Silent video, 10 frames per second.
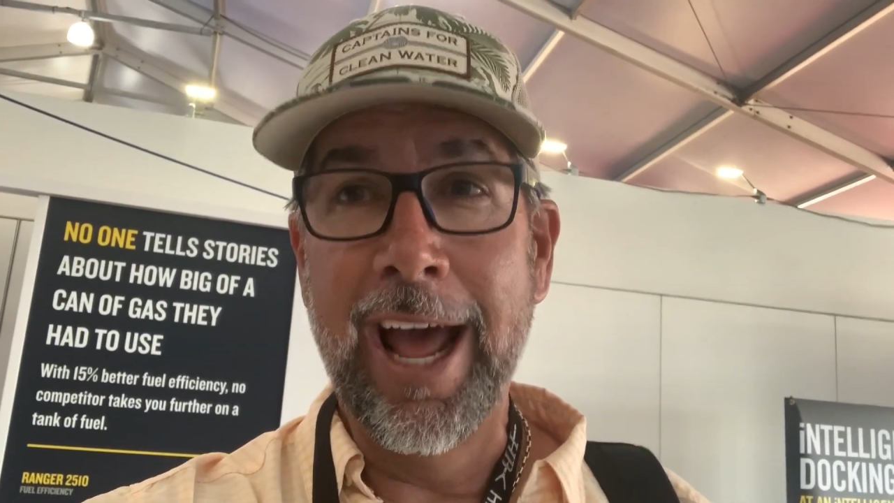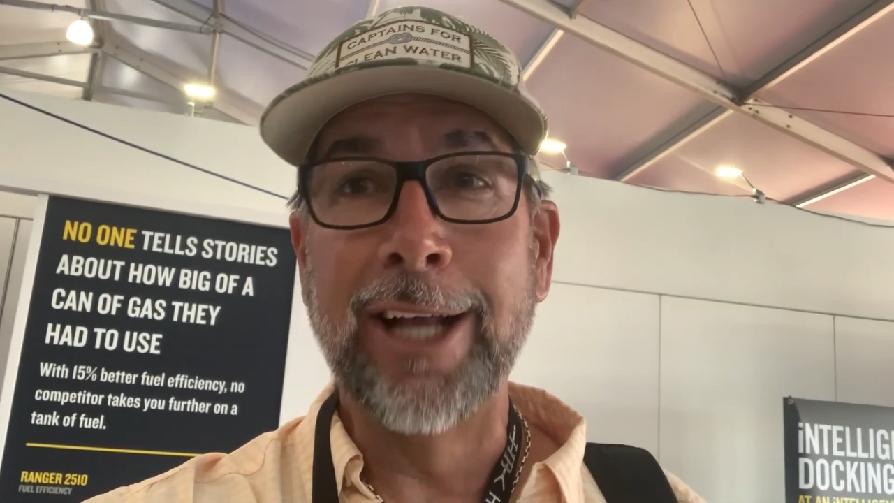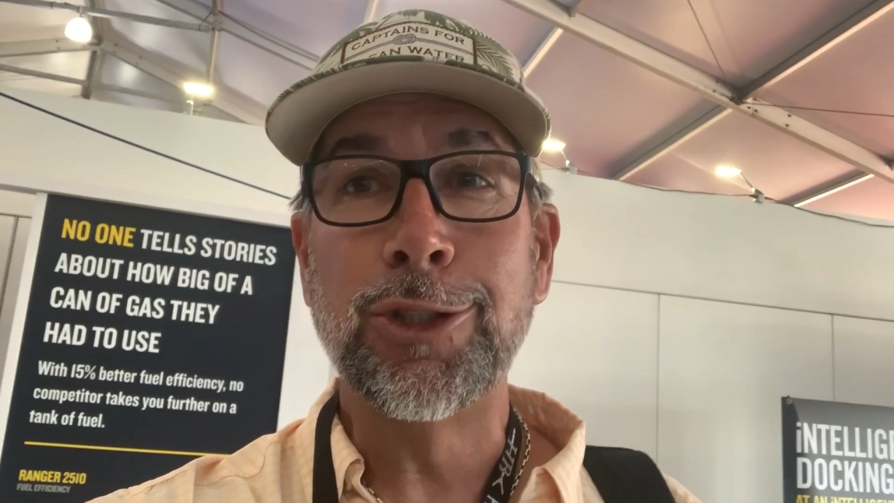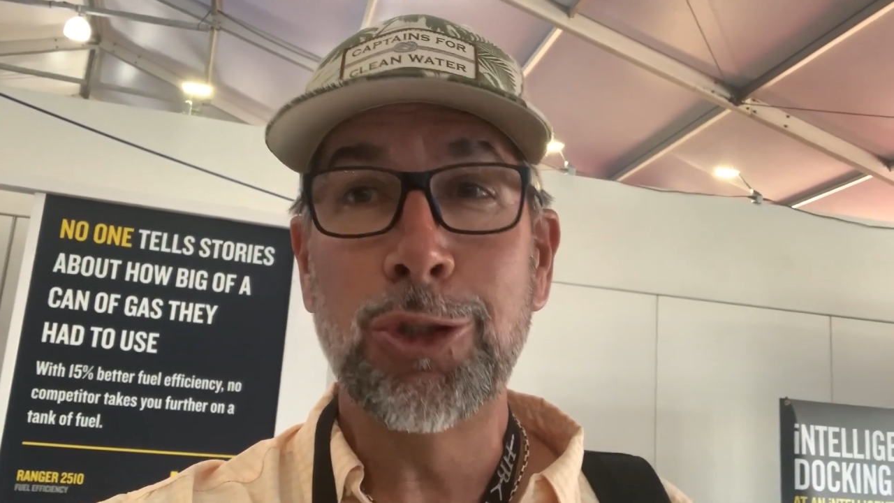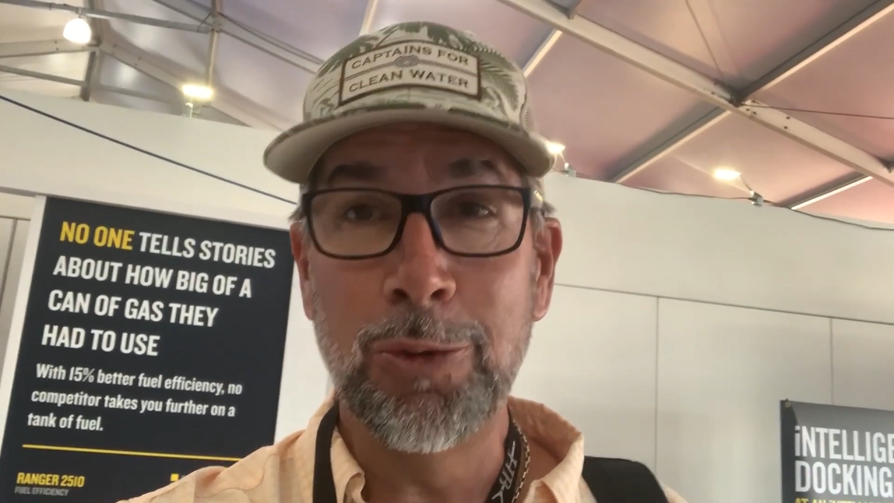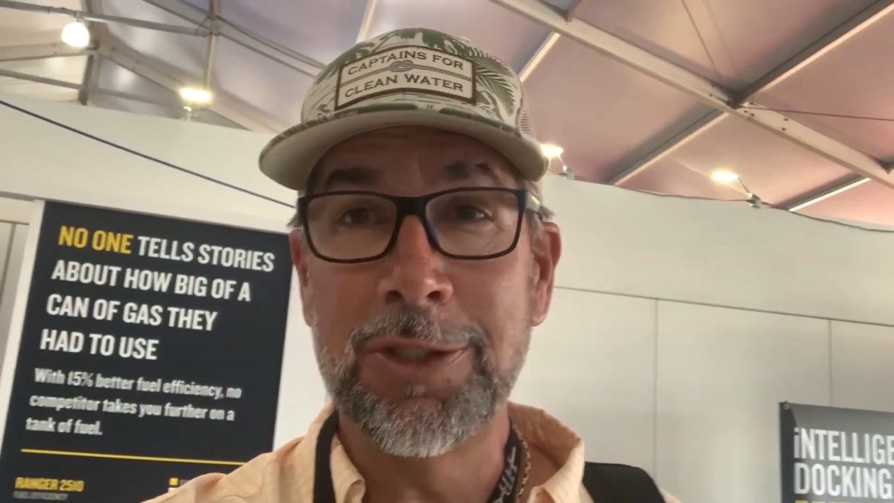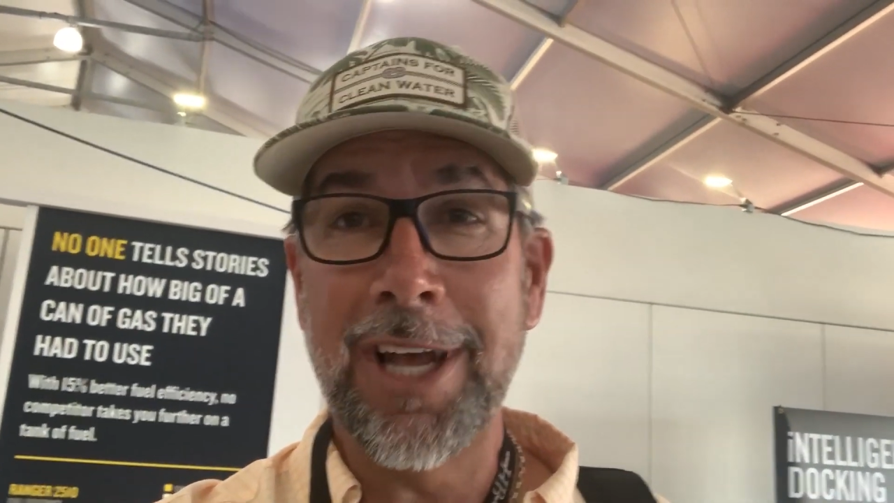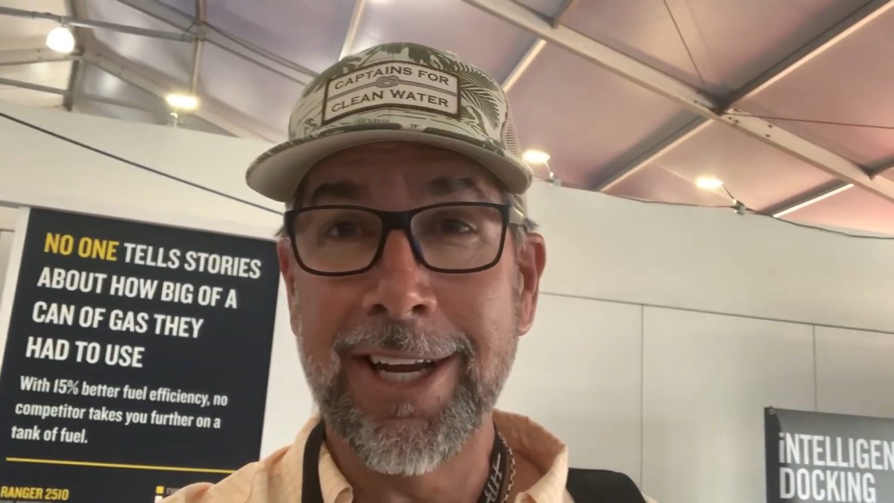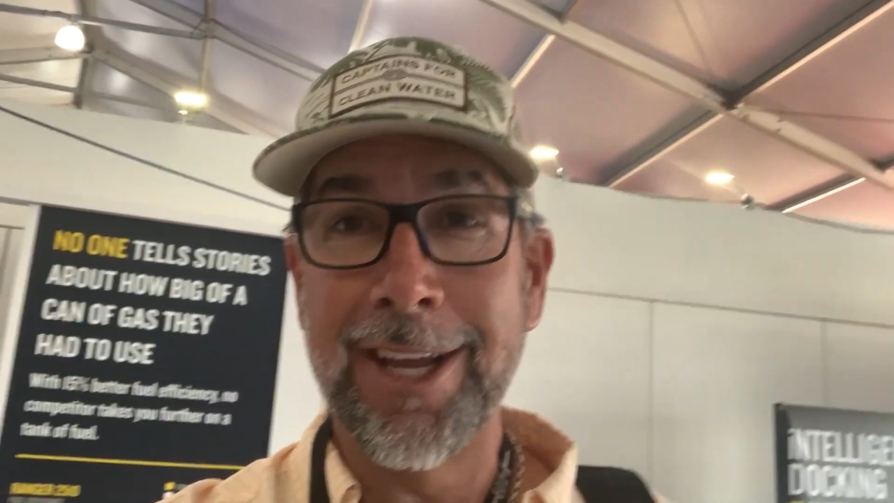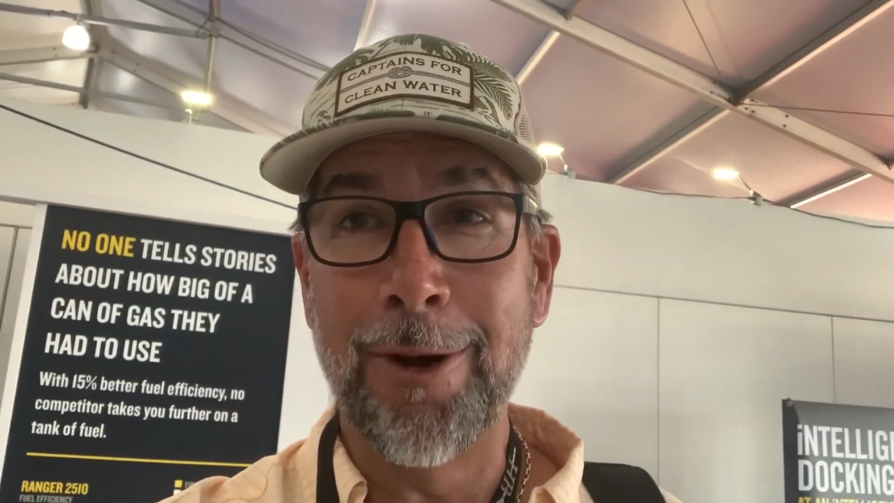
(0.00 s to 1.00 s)
as soon as
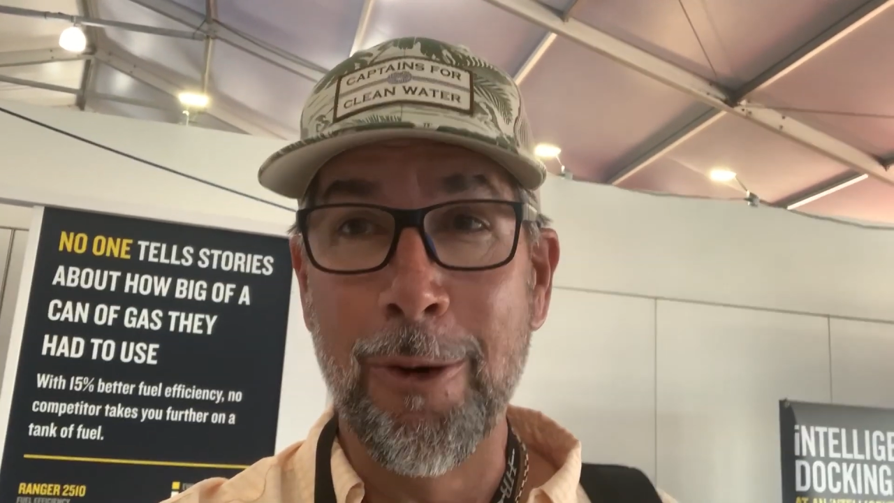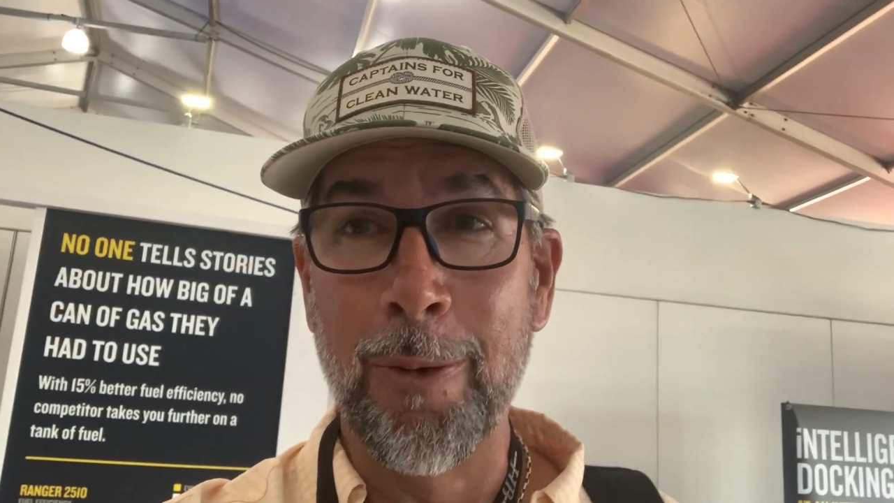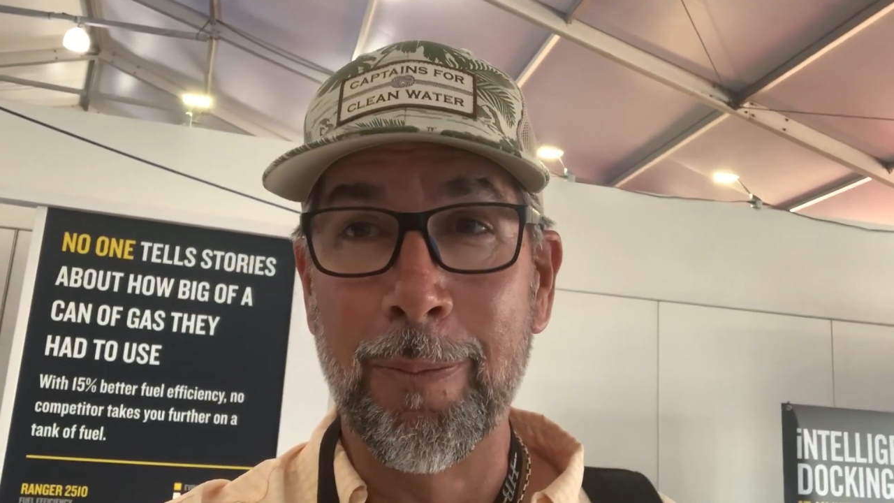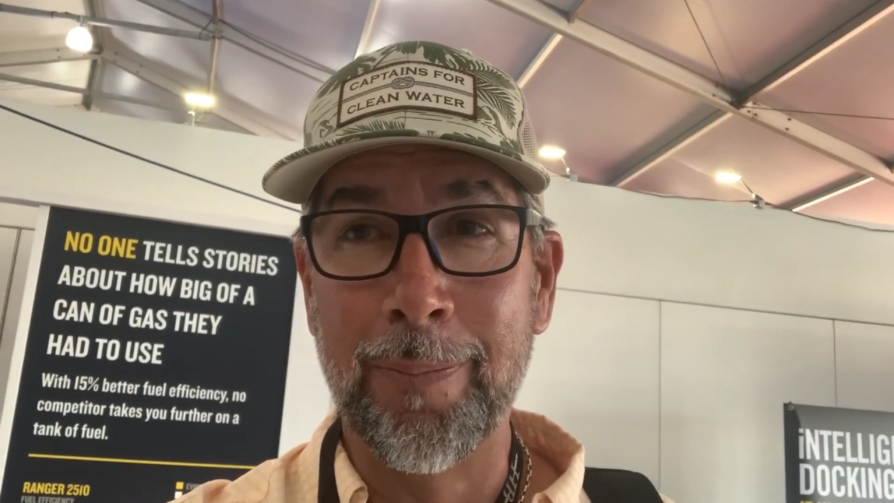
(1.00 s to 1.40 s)
I get home.